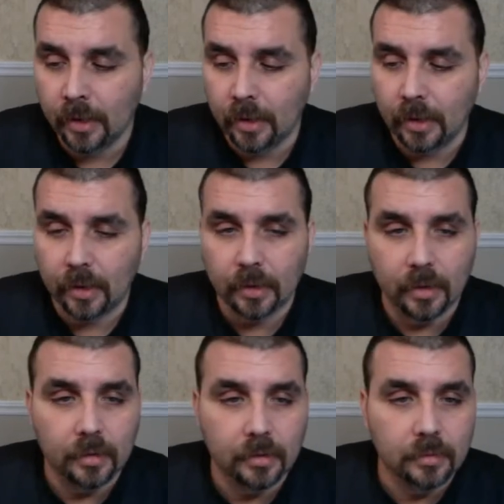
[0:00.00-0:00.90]
and
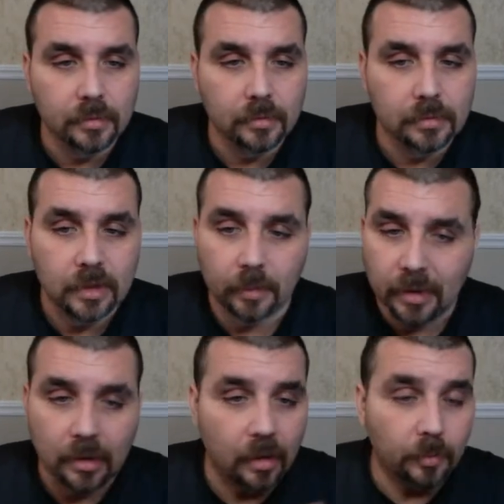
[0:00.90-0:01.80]
send
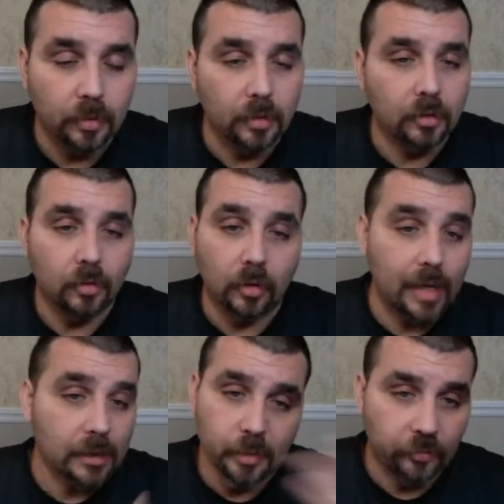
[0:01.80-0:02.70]
me a number or
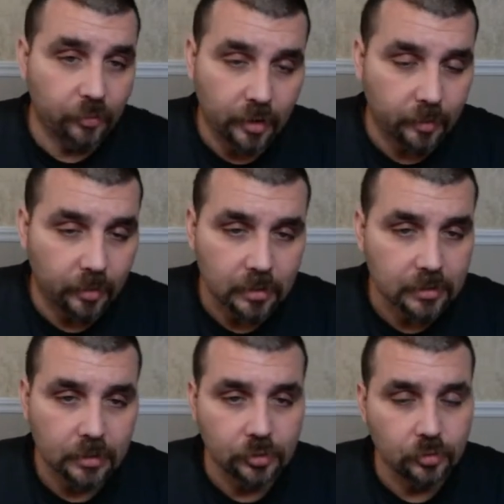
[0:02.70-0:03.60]
ask me for a number. I'll
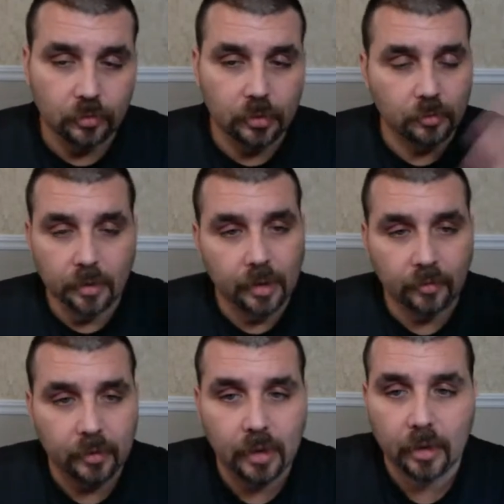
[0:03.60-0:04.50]
send you one,
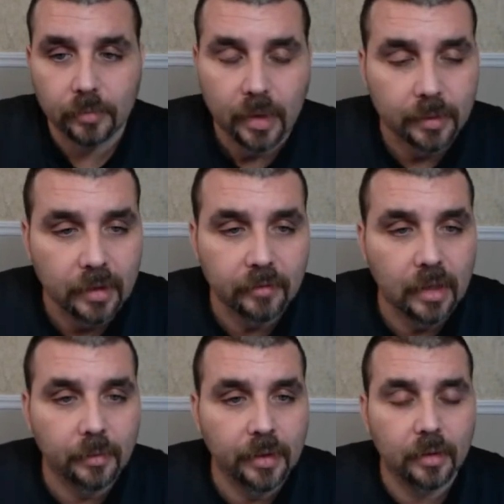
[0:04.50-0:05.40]
whatever. I don't mind giving
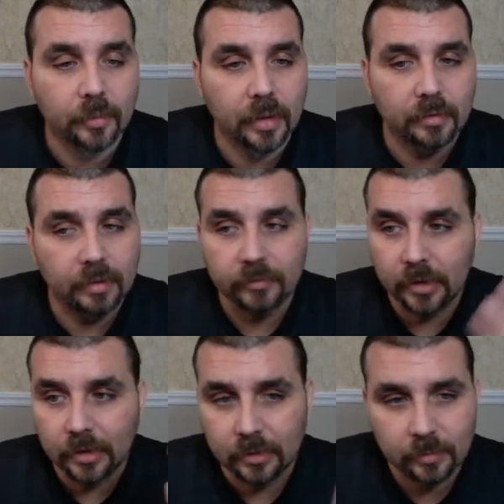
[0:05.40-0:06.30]
out my number. I've
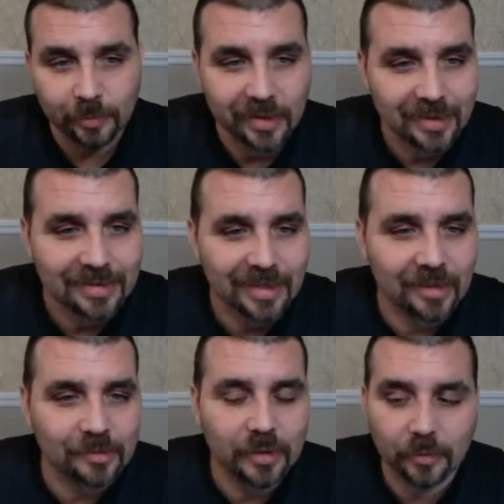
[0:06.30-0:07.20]
done it plenty of
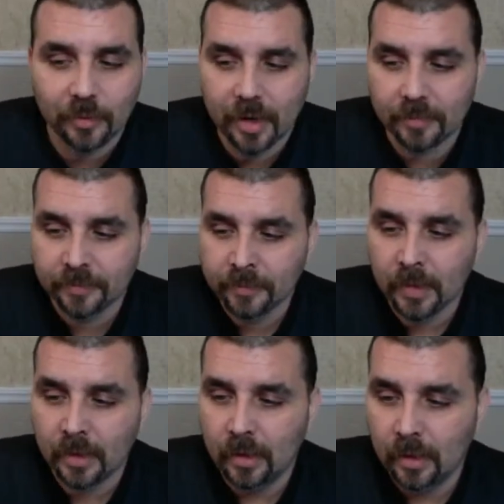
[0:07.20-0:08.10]
times. We can rap.
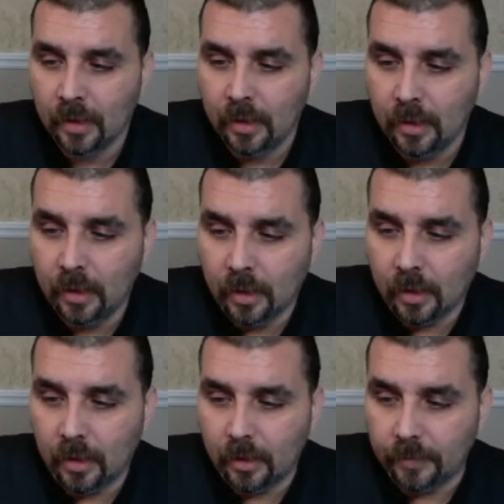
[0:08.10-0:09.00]

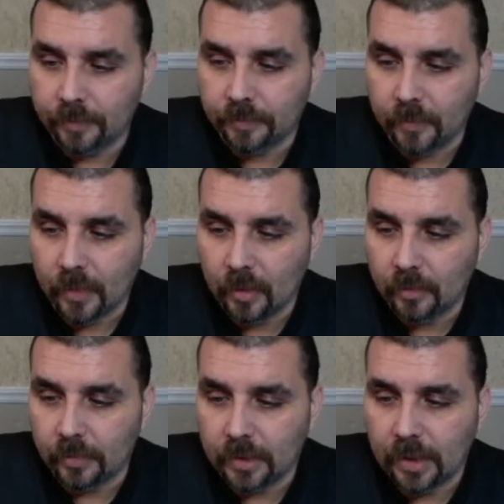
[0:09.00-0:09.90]

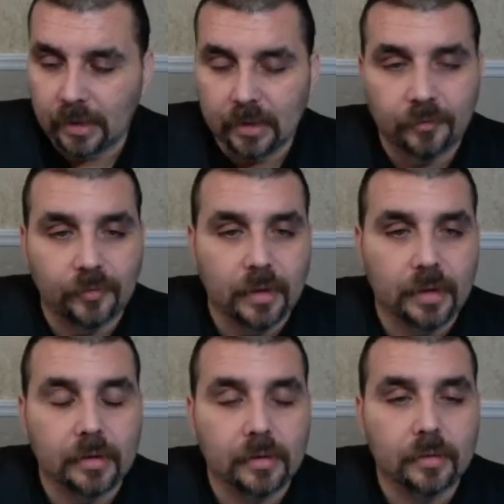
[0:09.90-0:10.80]
But yeah,
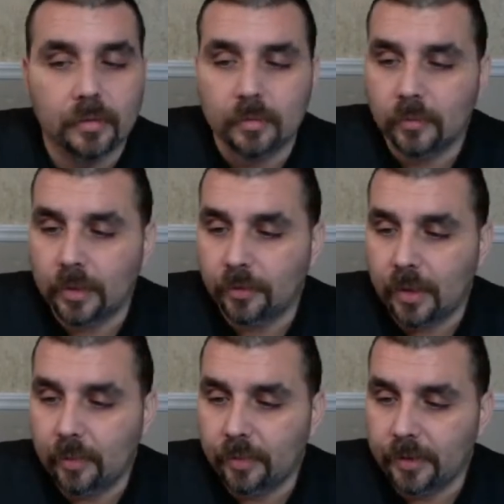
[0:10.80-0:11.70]
definitely we can
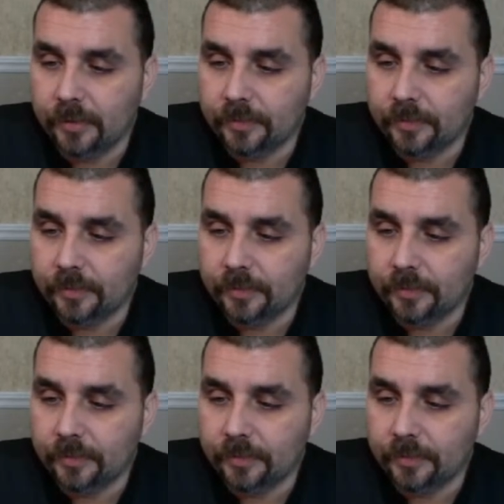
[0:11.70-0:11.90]
rap it.